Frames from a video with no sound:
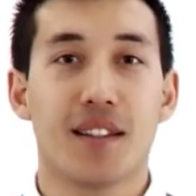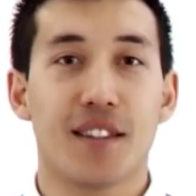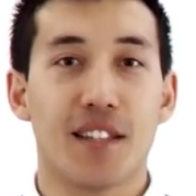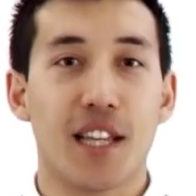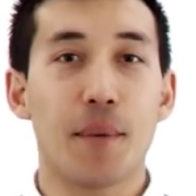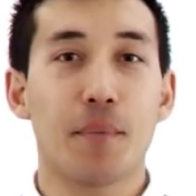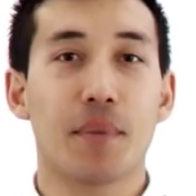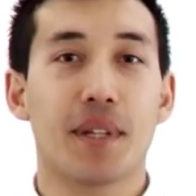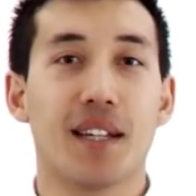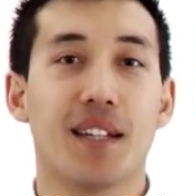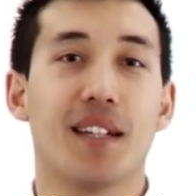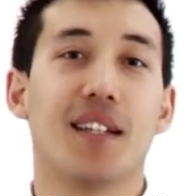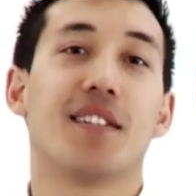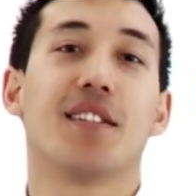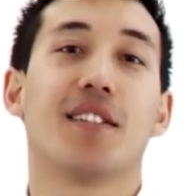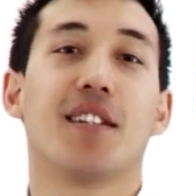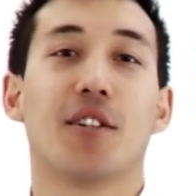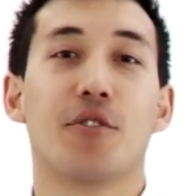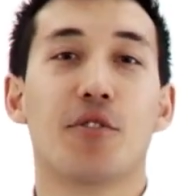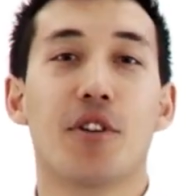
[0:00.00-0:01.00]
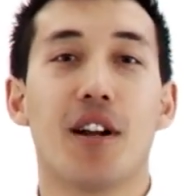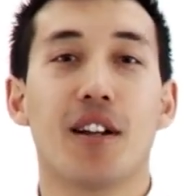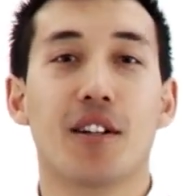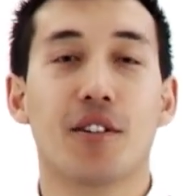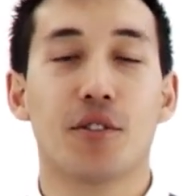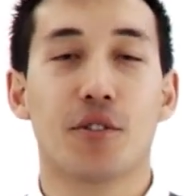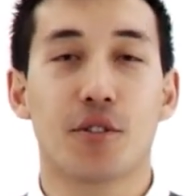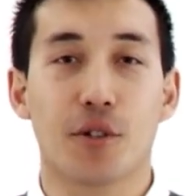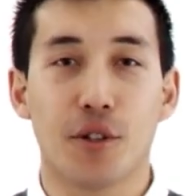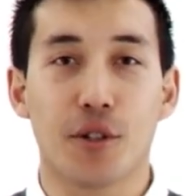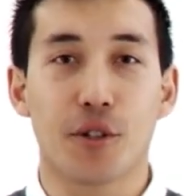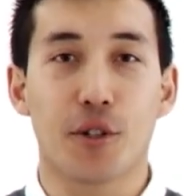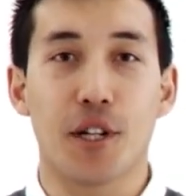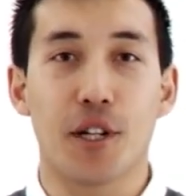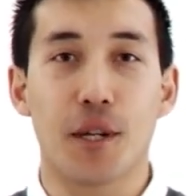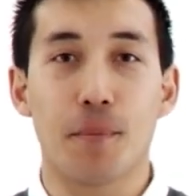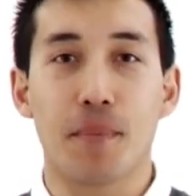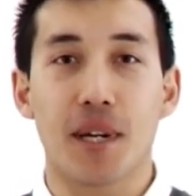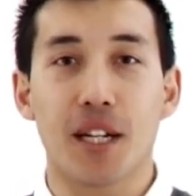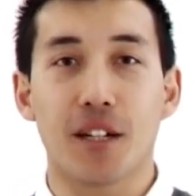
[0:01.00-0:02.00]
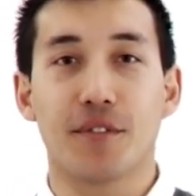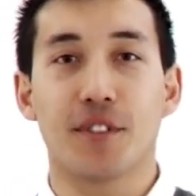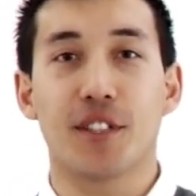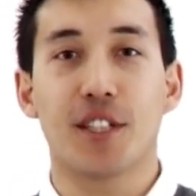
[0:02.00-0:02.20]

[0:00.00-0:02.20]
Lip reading: The M kit is an electronic control unit made of